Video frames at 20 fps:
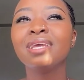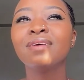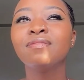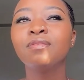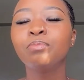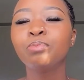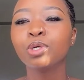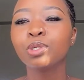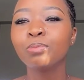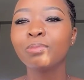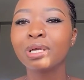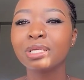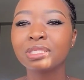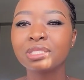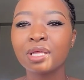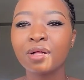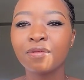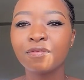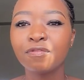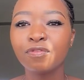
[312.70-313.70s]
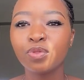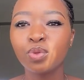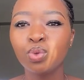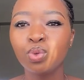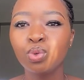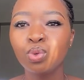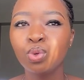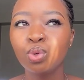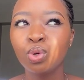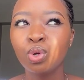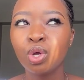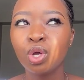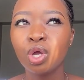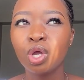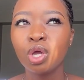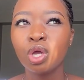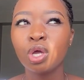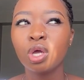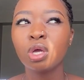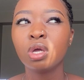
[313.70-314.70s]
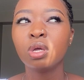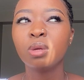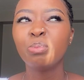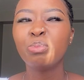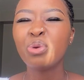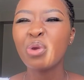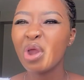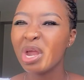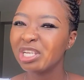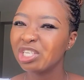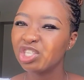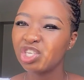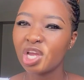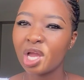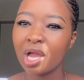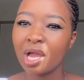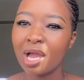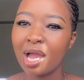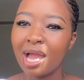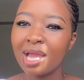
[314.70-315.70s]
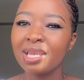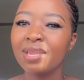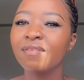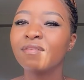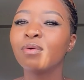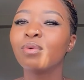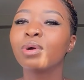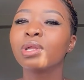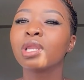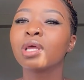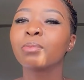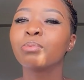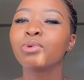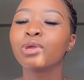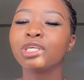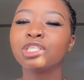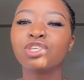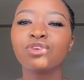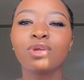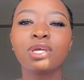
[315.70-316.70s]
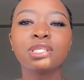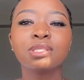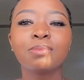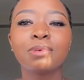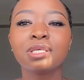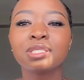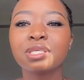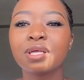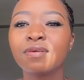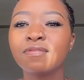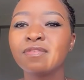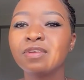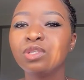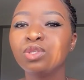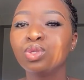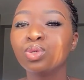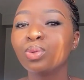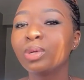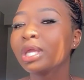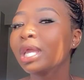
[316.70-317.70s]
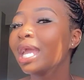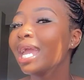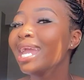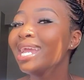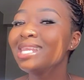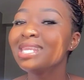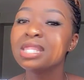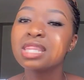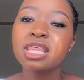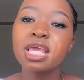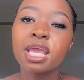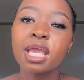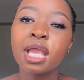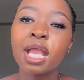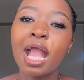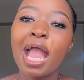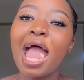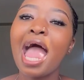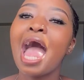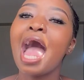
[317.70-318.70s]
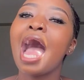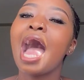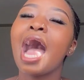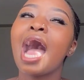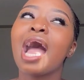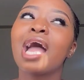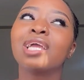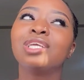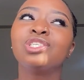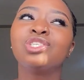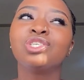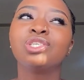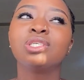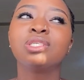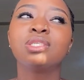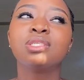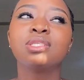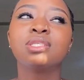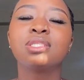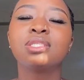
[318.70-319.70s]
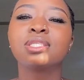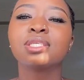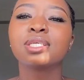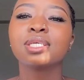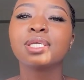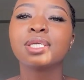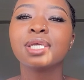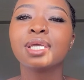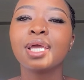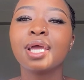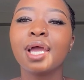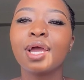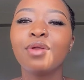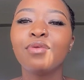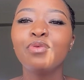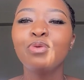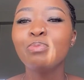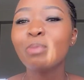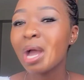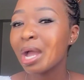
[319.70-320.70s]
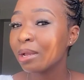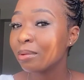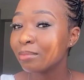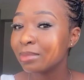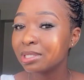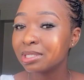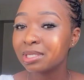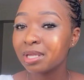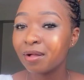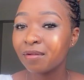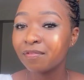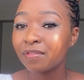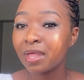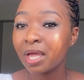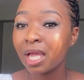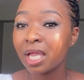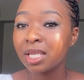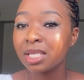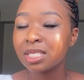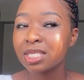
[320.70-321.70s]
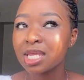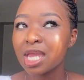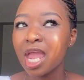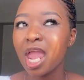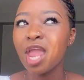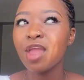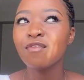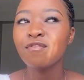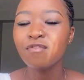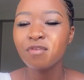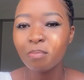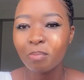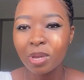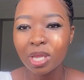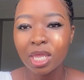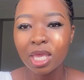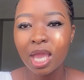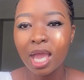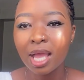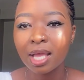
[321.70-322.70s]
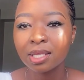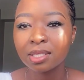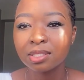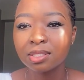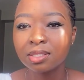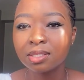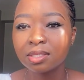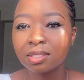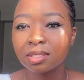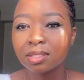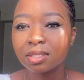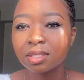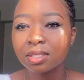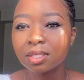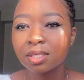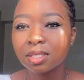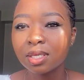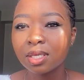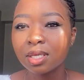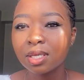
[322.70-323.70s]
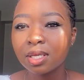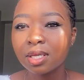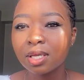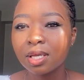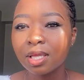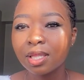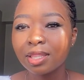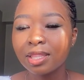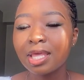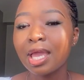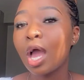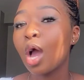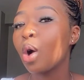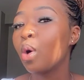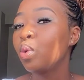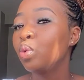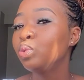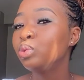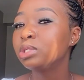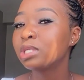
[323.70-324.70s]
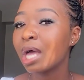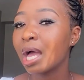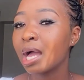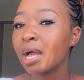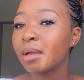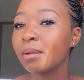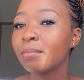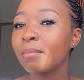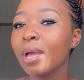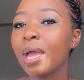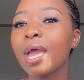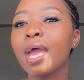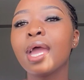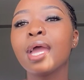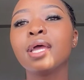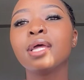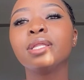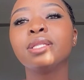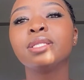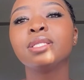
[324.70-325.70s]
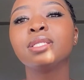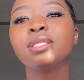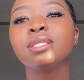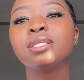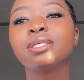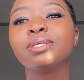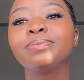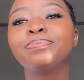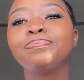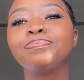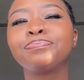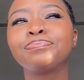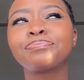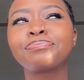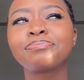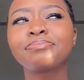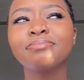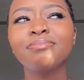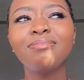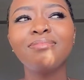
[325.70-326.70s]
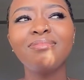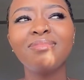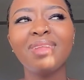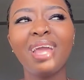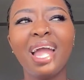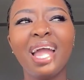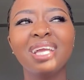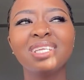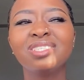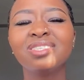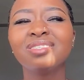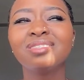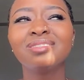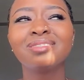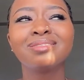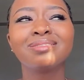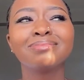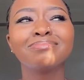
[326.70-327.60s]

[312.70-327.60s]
put myself through pressure. I never wanna pressurize myself in doing anything. I just remind myself that everybody has their own time, and I just,